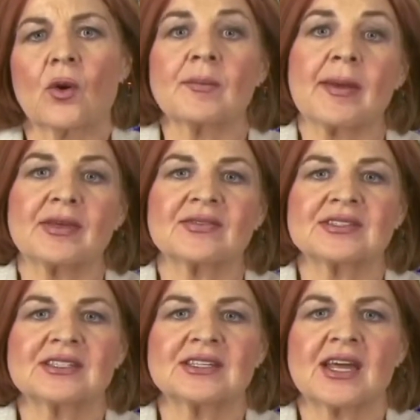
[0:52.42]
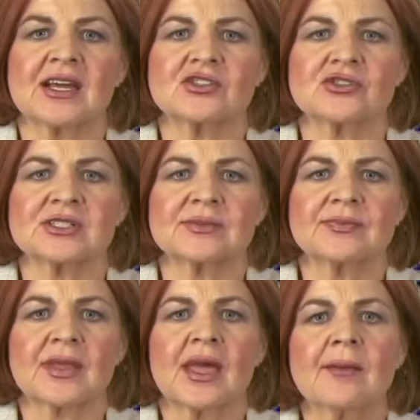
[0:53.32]
or maybe even teenagers.
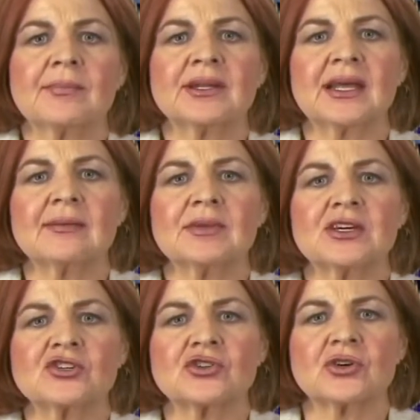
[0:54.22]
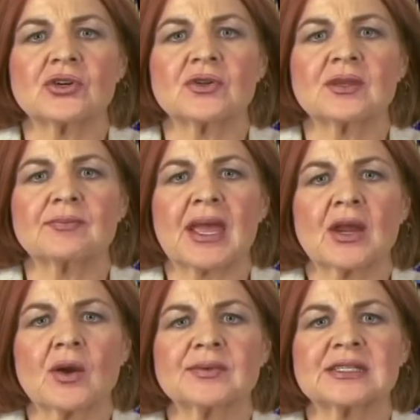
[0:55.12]
But let me assure you that
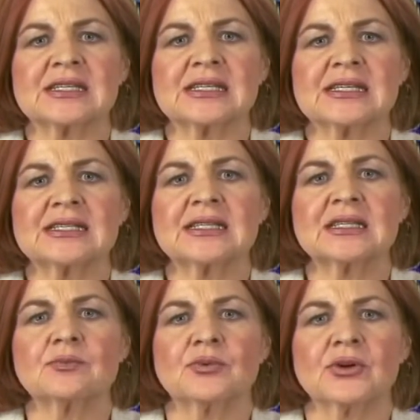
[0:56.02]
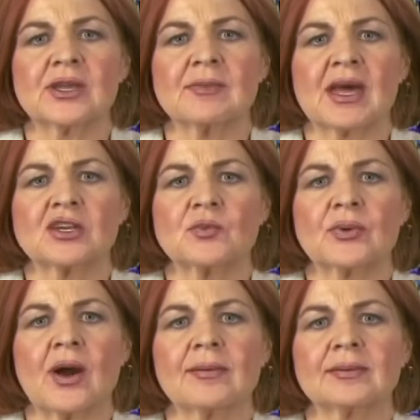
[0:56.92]
bankruptcy isn't the boogeyman you
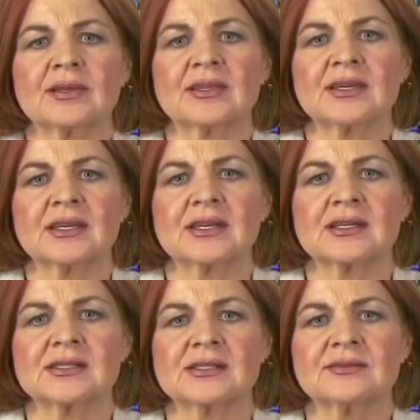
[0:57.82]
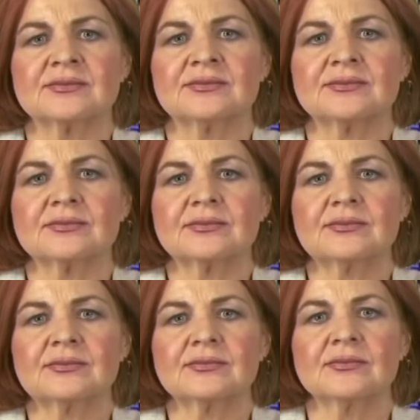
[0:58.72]
probably think it is.
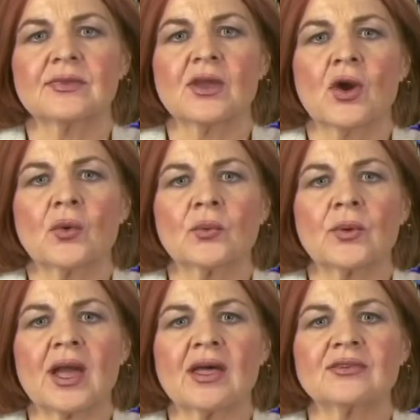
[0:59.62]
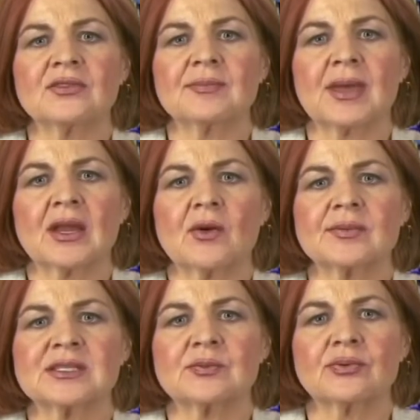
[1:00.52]
Rather, the
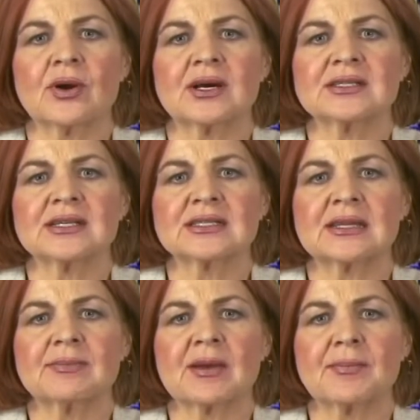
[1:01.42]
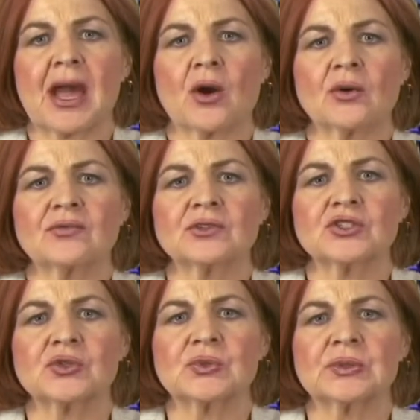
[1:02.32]
bankruptcy process can be a powerful
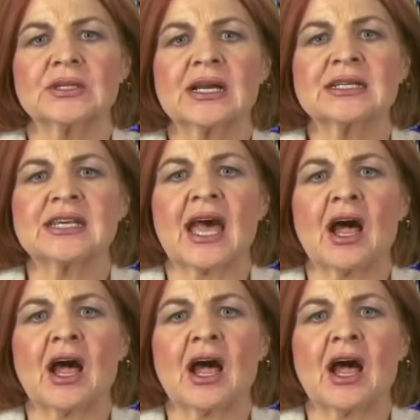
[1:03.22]
tool to